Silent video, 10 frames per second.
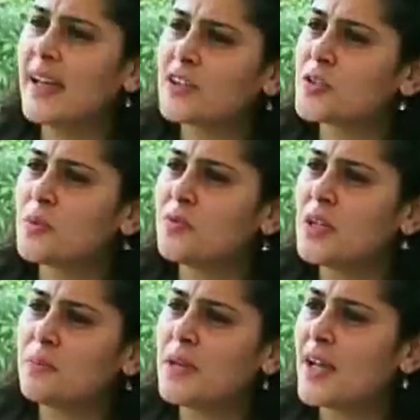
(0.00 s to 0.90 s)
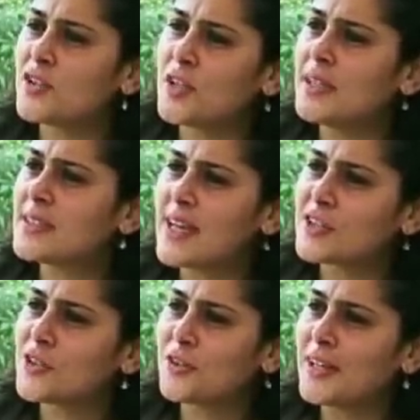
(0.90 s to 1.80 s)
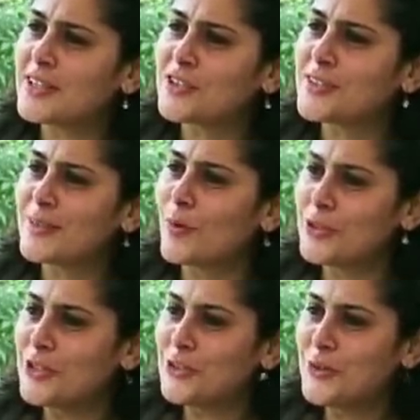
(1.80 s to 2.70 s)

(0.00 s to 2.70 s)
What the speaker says: connection between a PhD in international relations and what you're